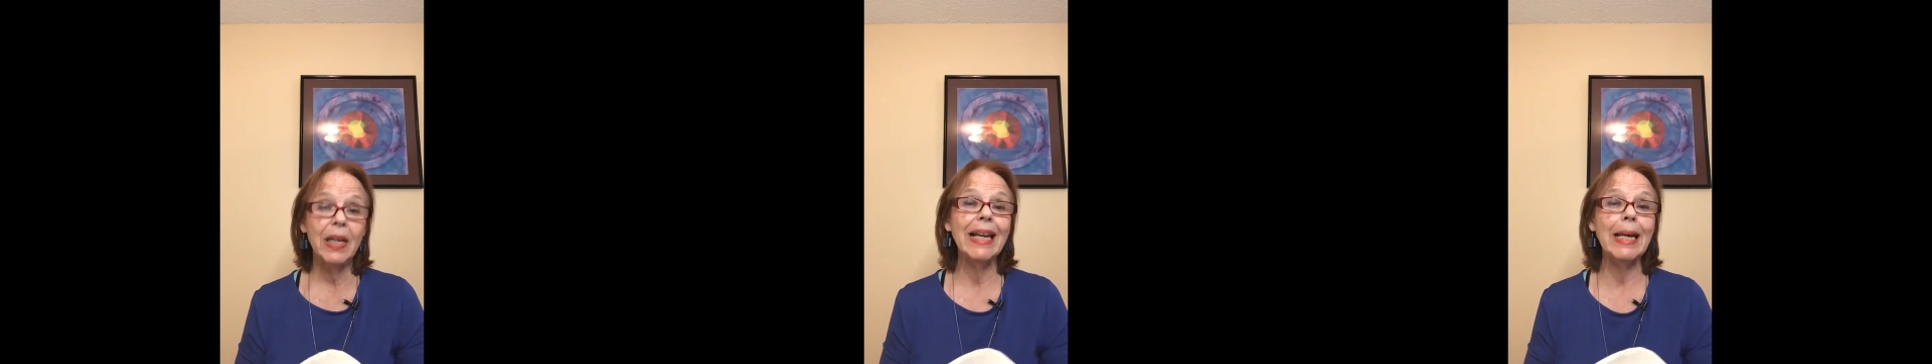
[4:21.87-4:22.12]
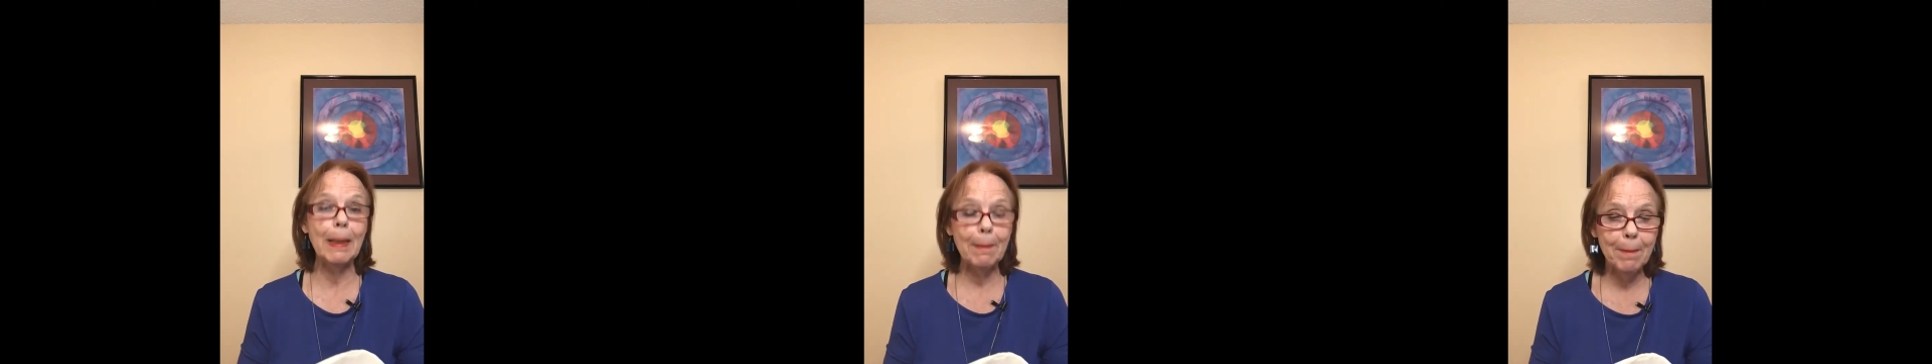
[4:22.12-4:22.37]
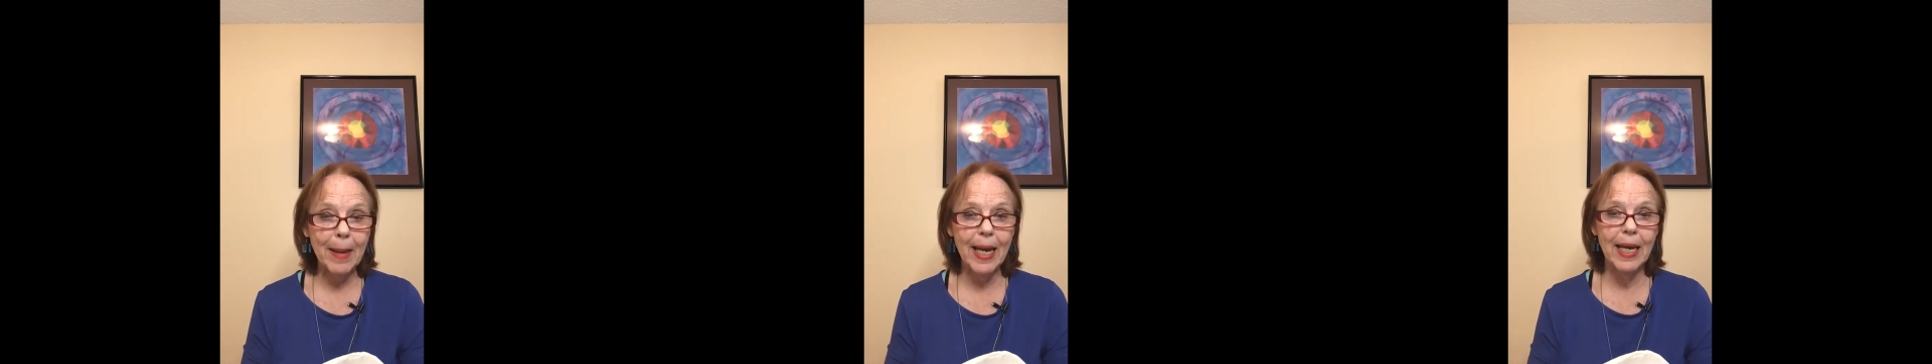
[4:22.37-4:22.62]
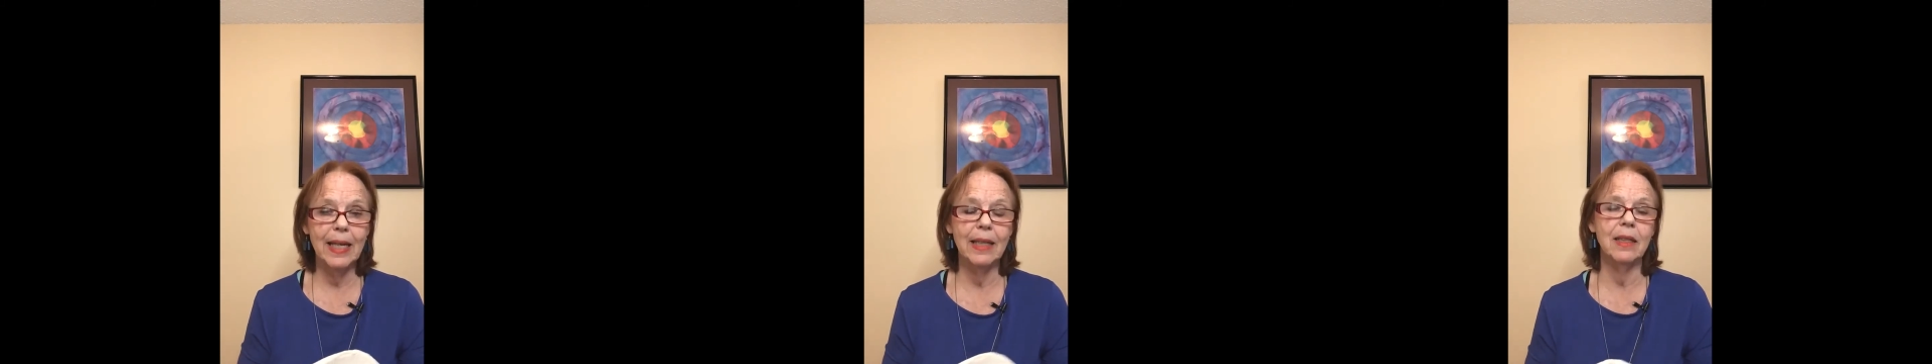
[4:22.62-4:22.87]
hip
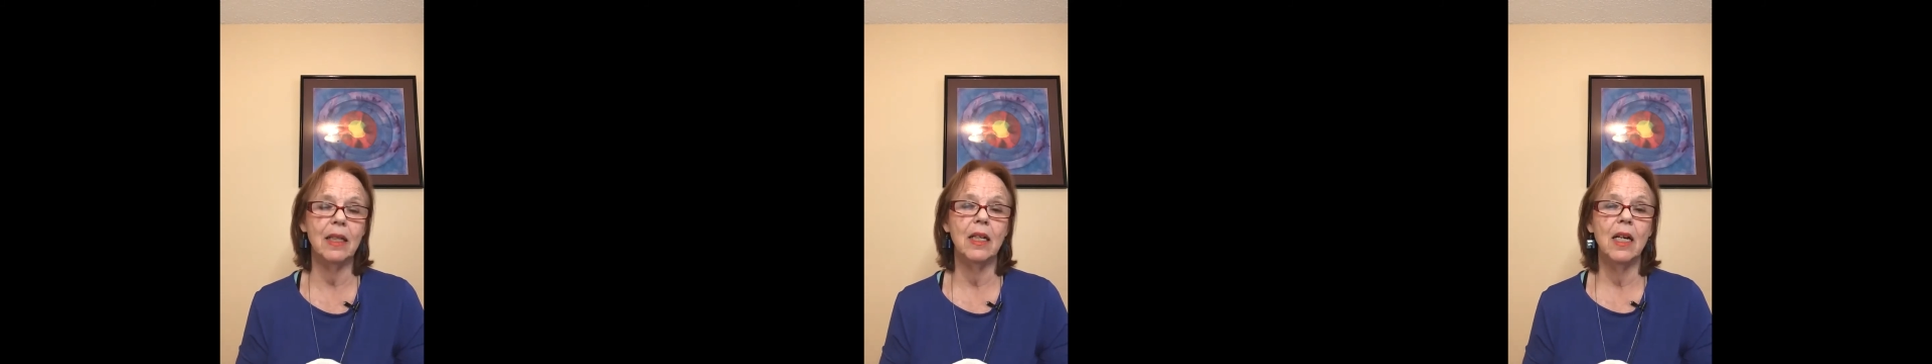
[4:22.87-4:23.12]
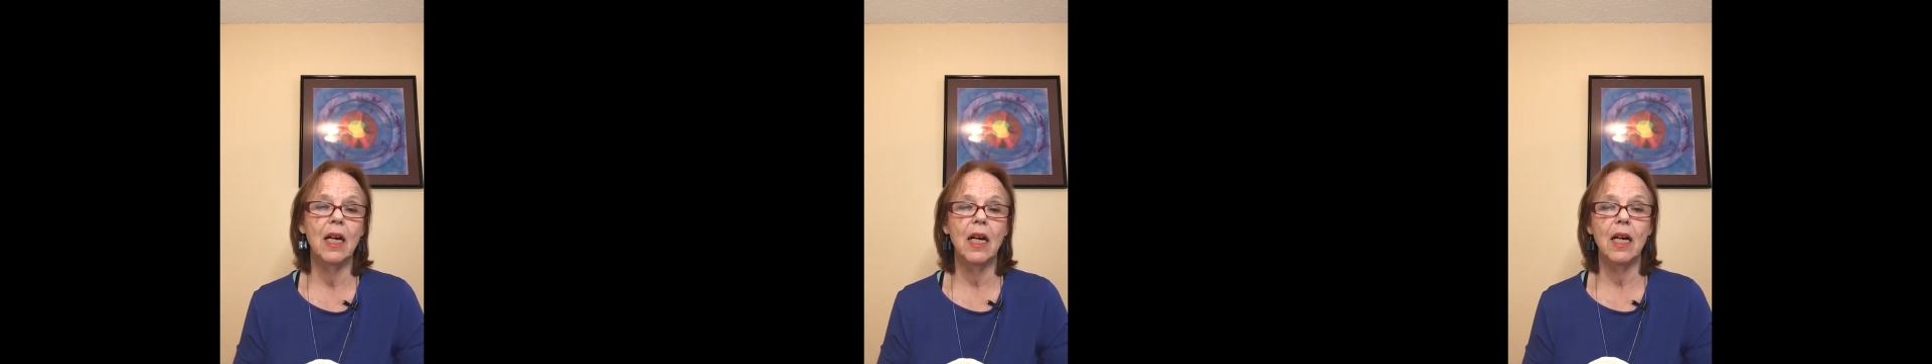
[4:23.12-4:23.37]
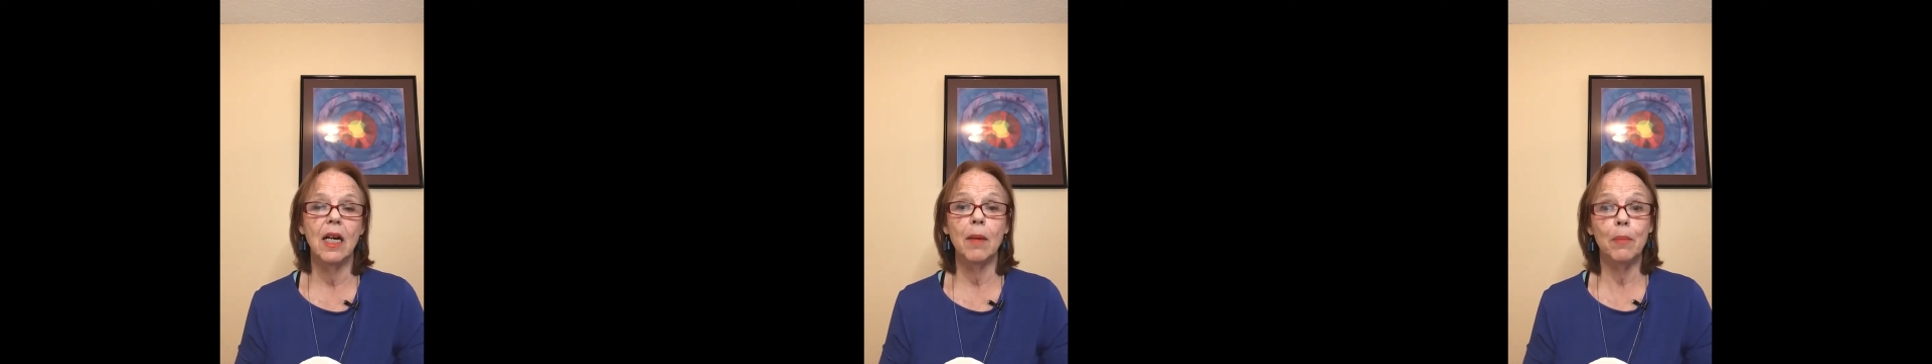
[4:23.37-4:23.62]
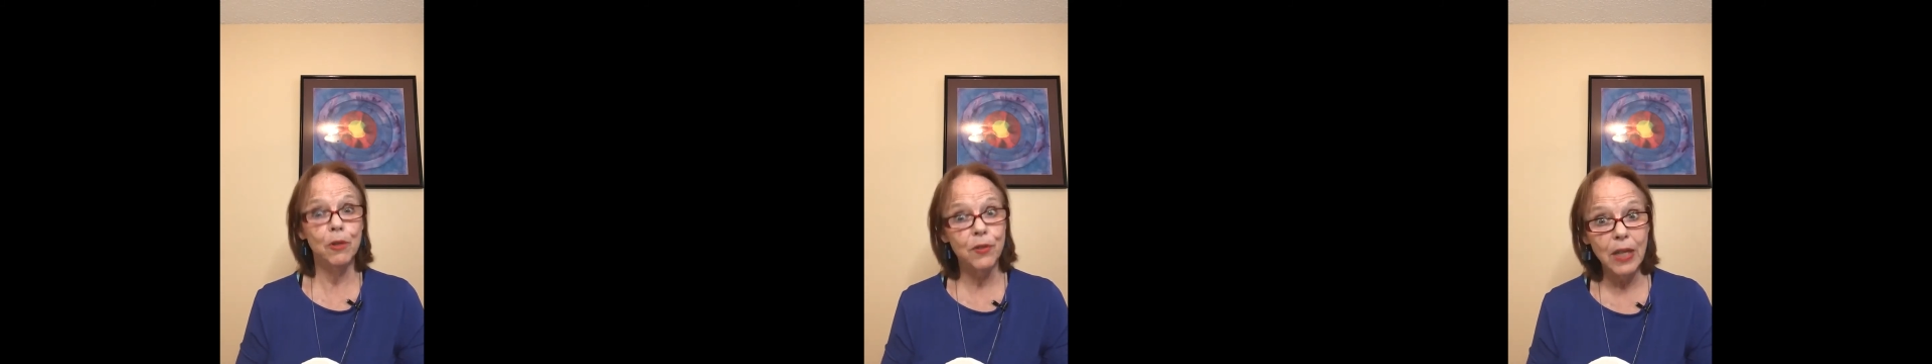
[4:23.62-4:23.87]
pain,
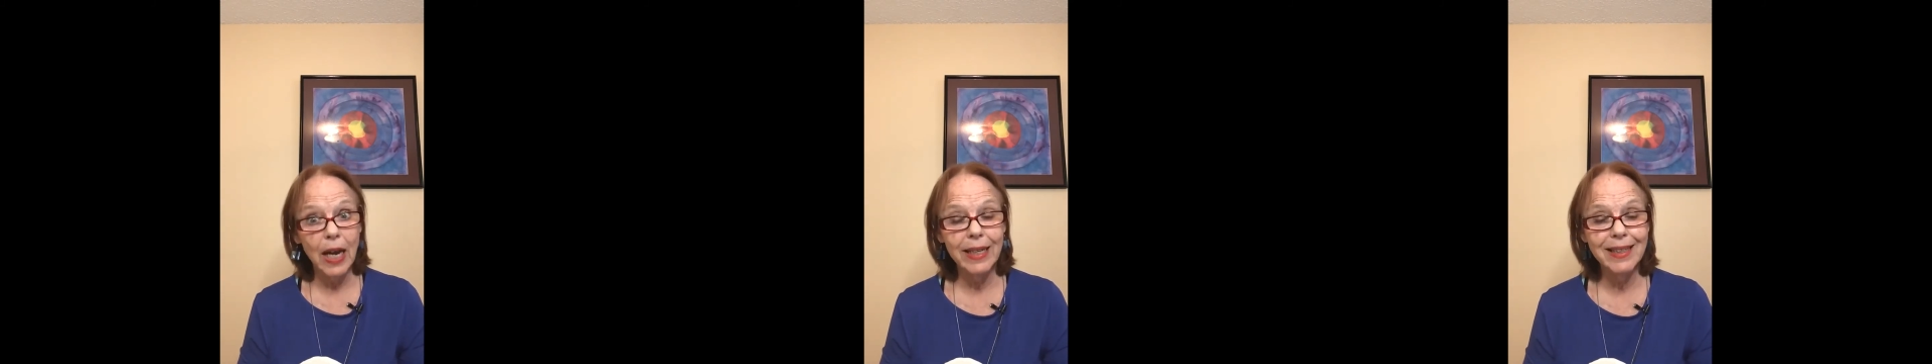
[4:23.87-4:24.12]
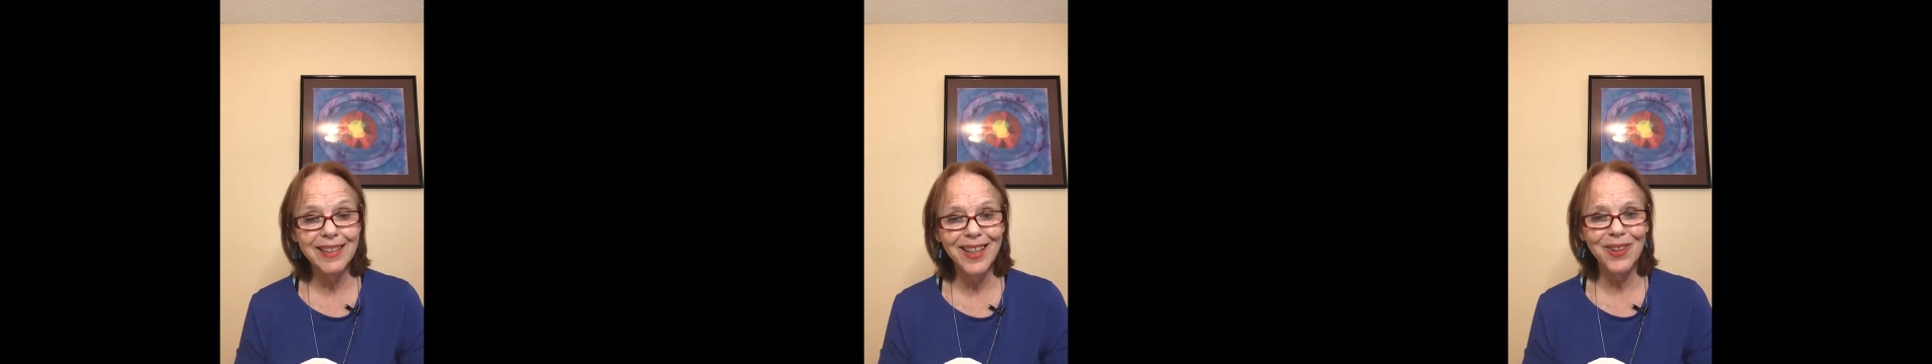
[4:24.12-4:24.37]
bursitis